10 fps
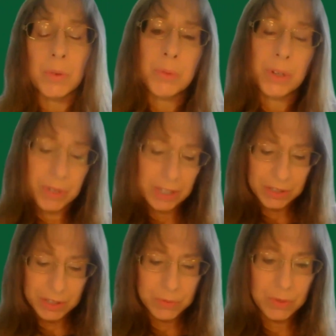report, but can
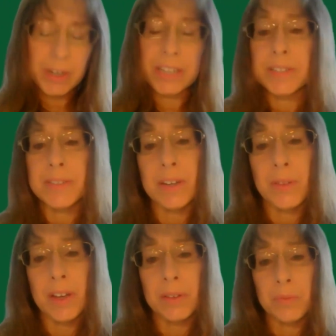you just remind us how
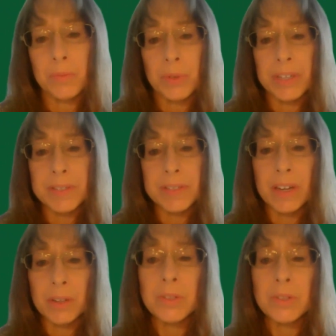that breaks
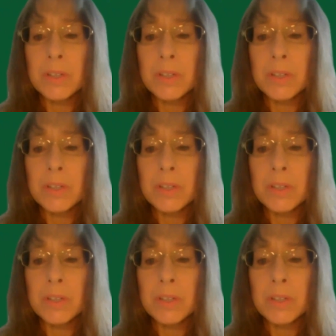down?